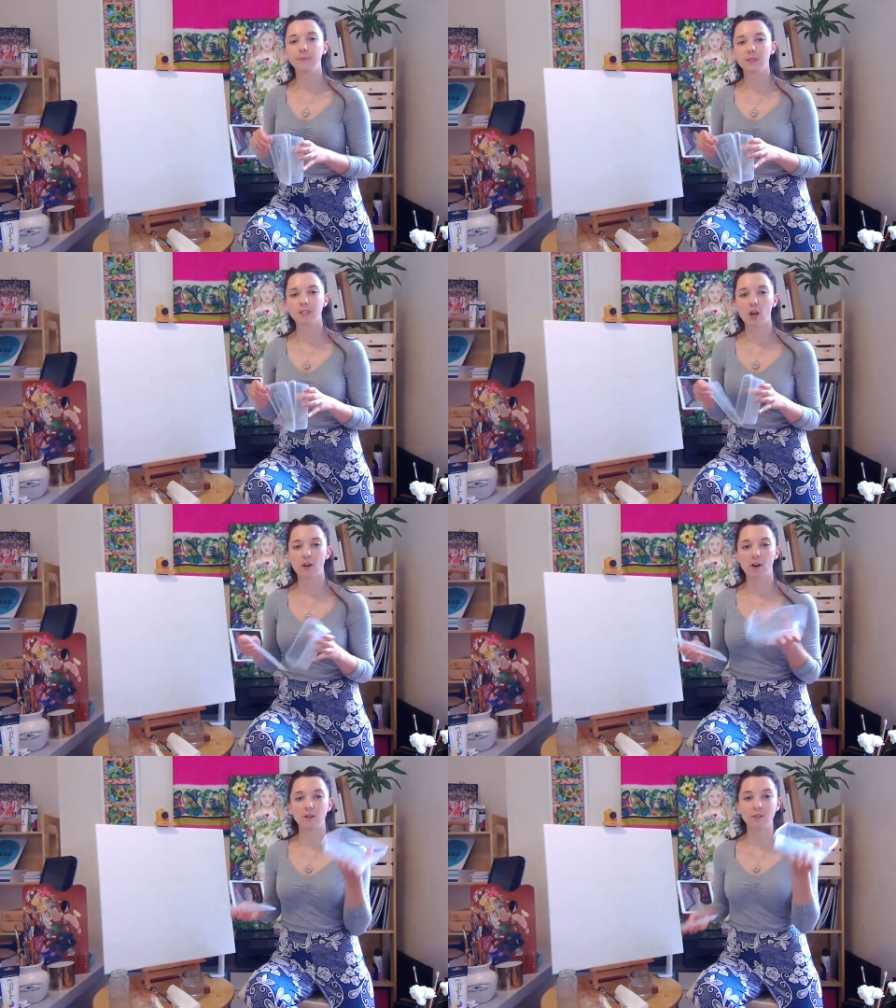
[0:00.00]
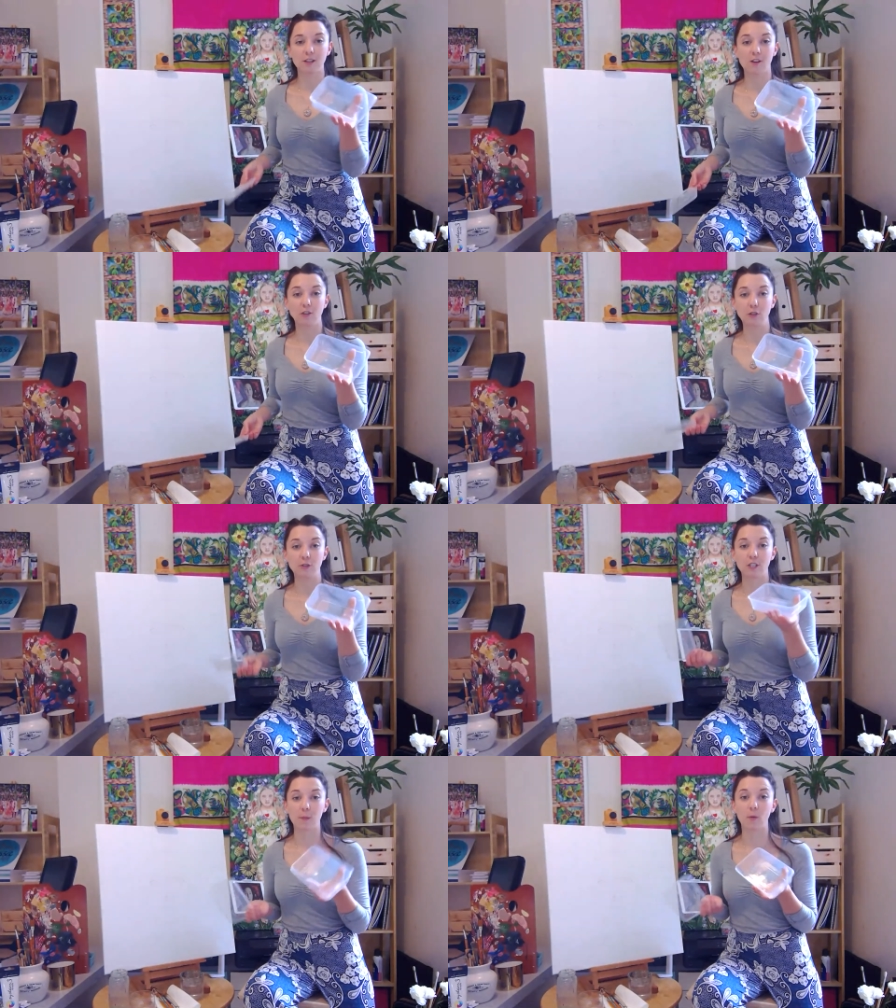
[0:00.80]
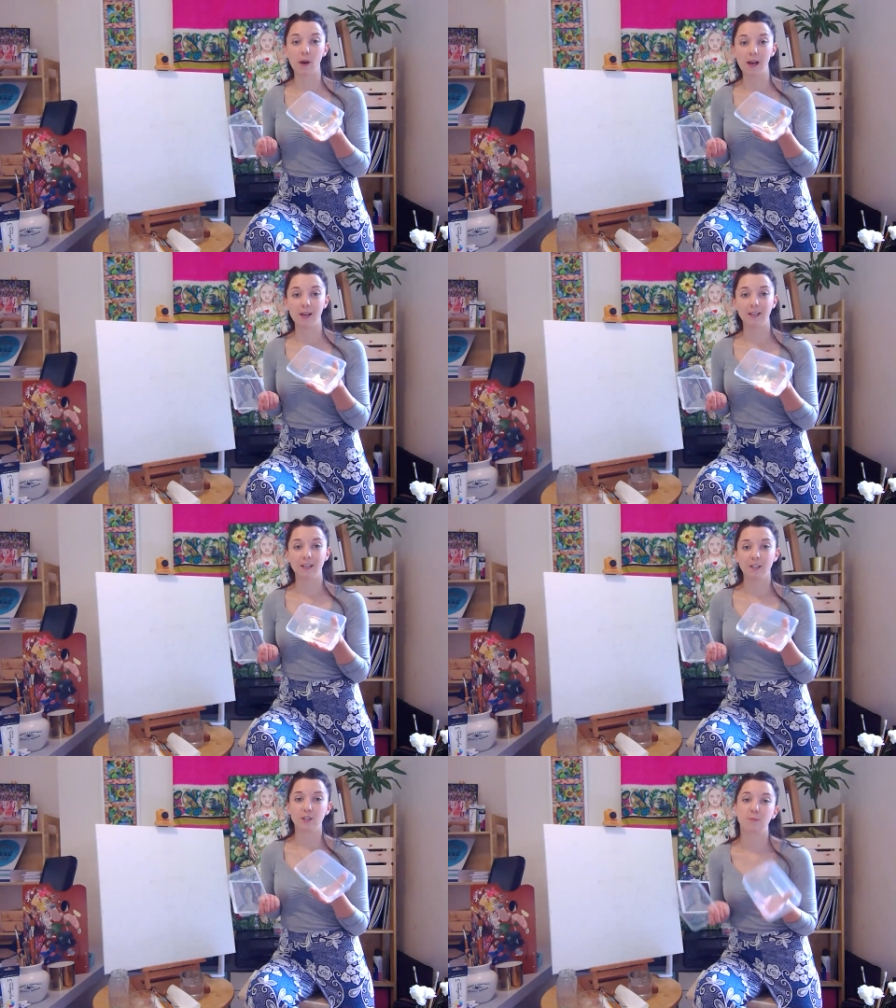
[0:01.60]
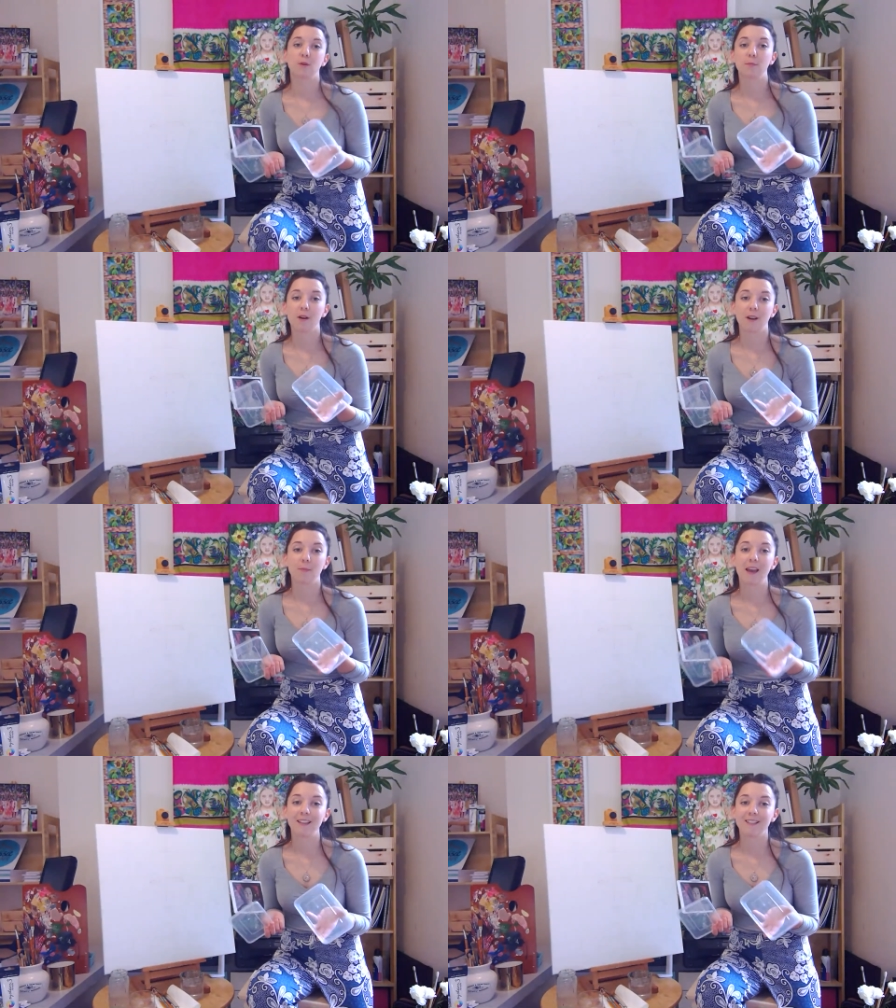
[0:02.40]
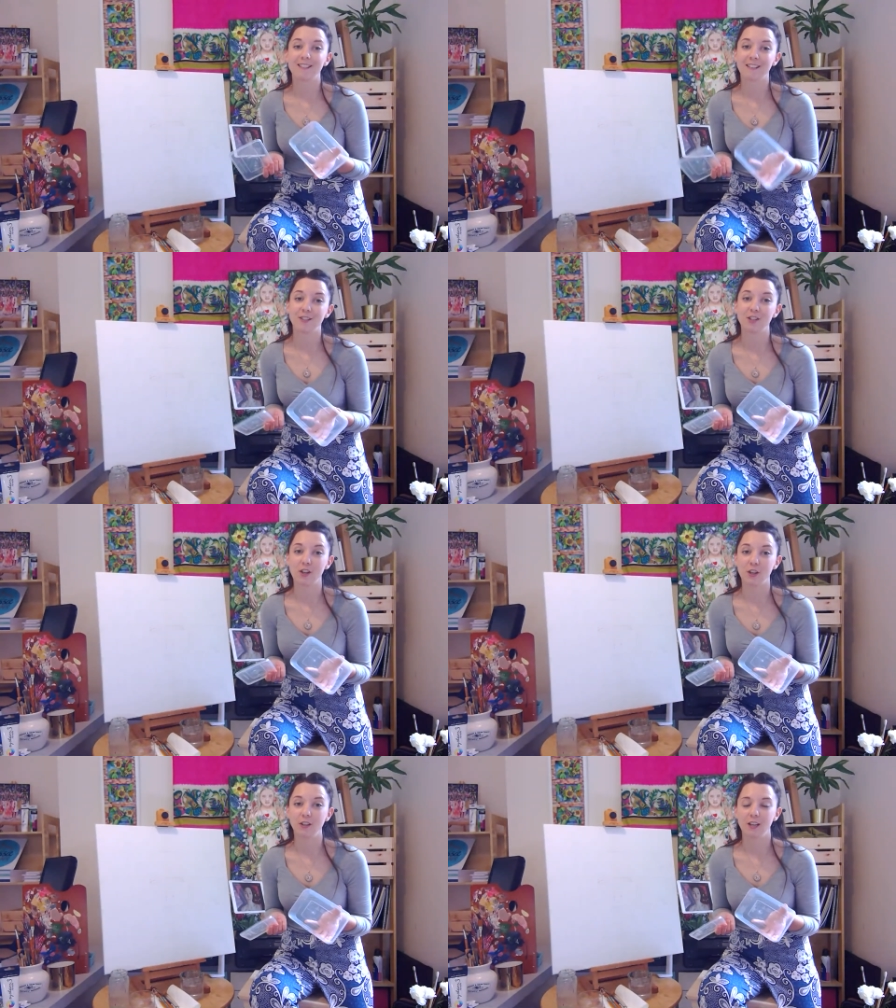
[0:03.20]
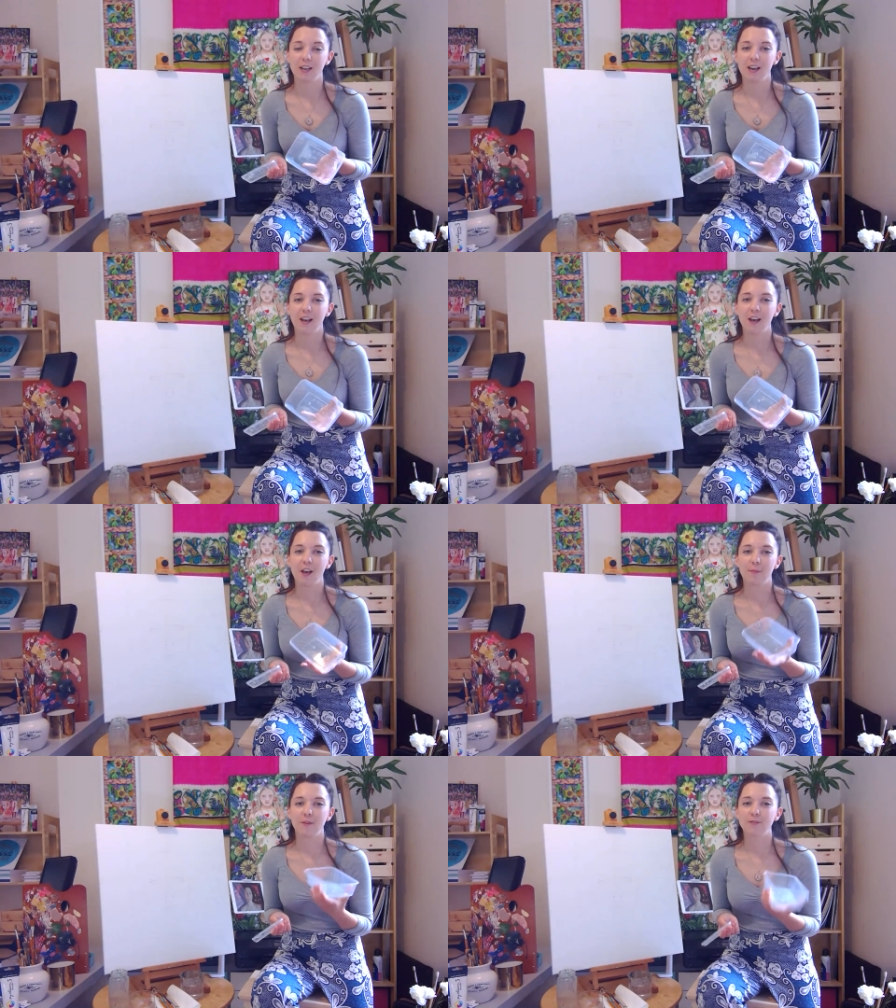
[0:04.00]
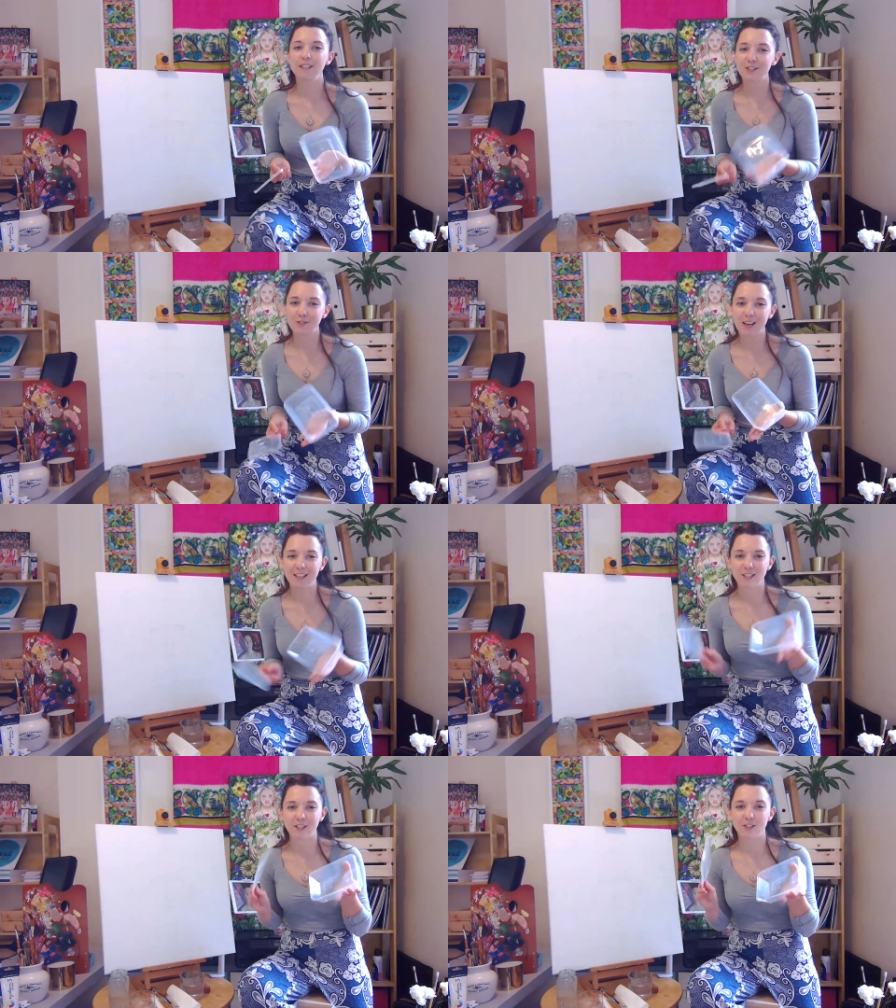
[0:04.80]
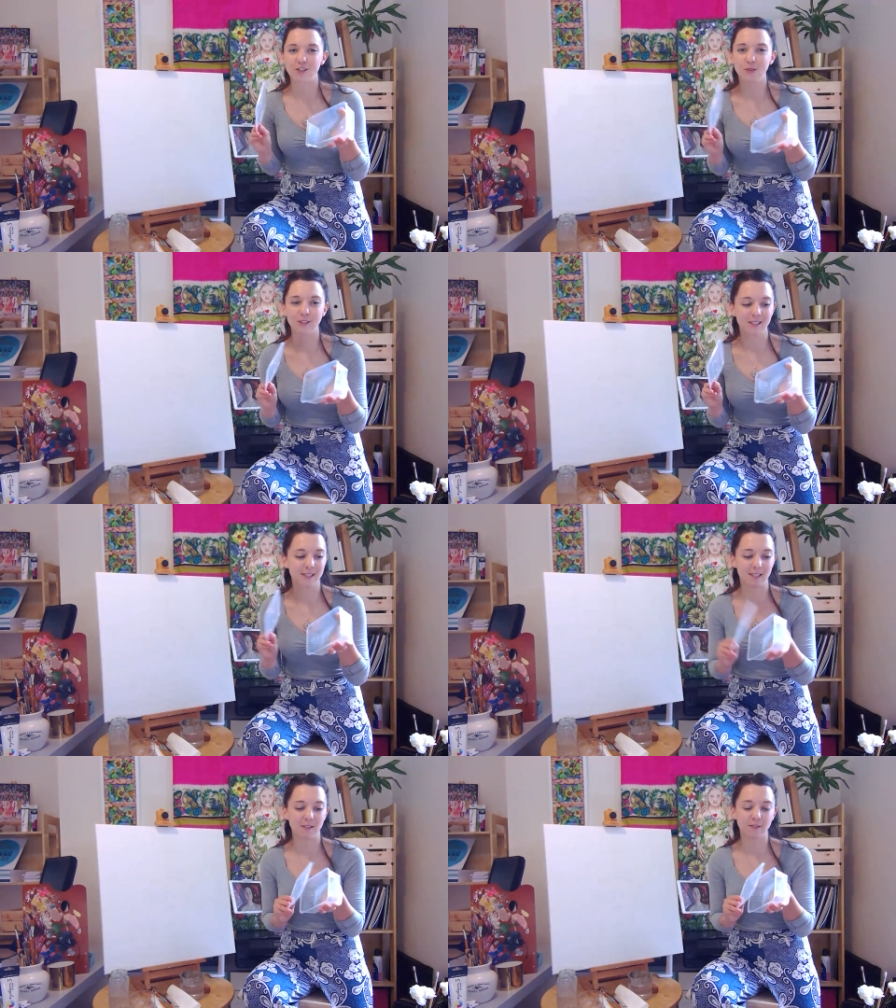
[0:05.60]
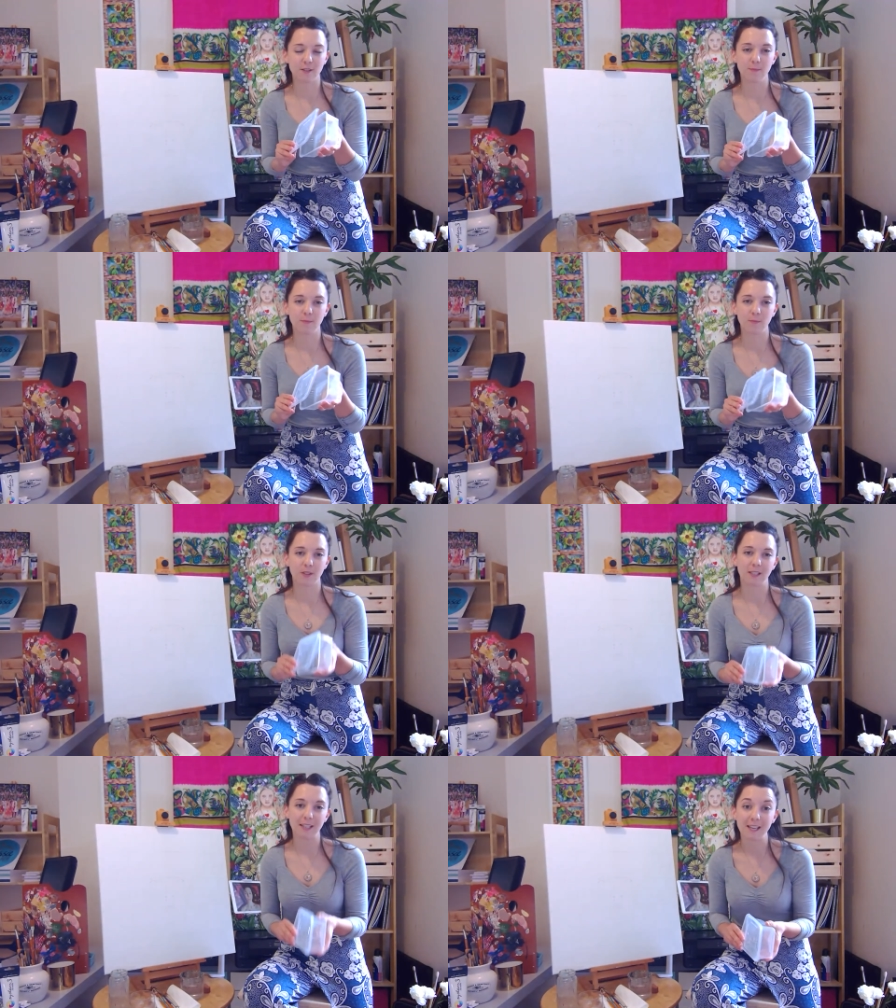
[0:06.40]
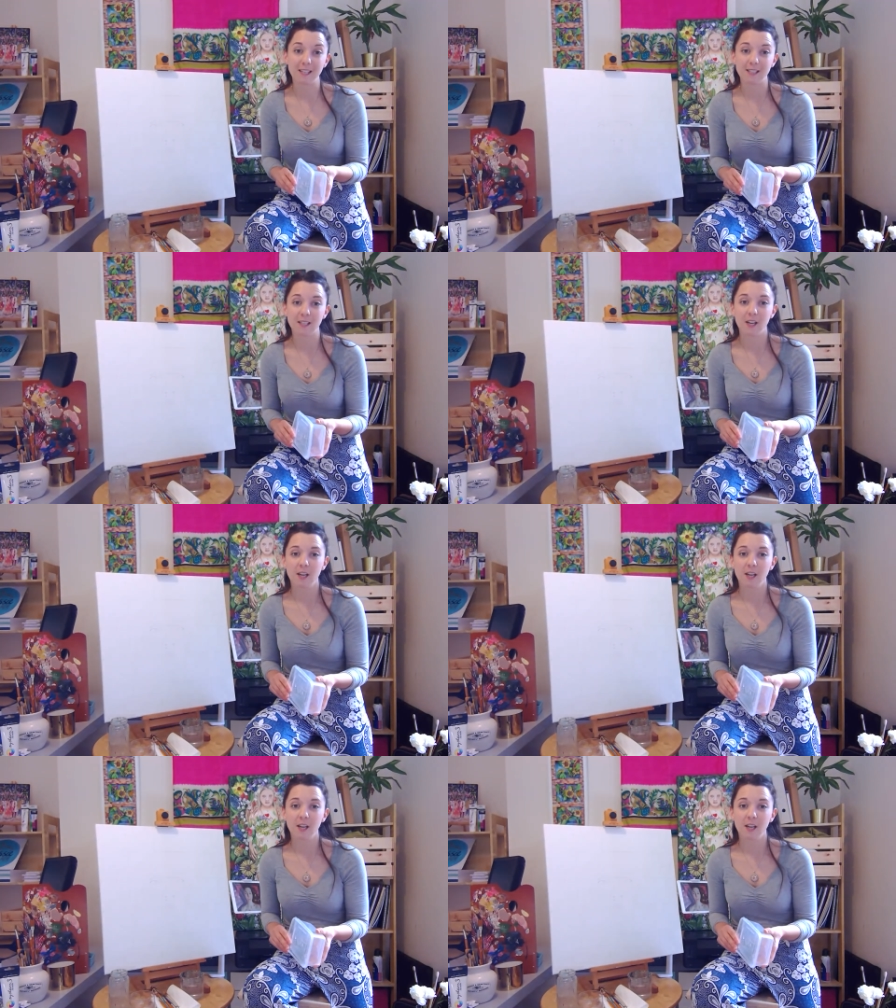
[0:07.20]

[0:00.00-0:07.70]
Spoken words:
So I also use Tupperware to put my paints into, and the reason I do that is because you can seal them with the lid,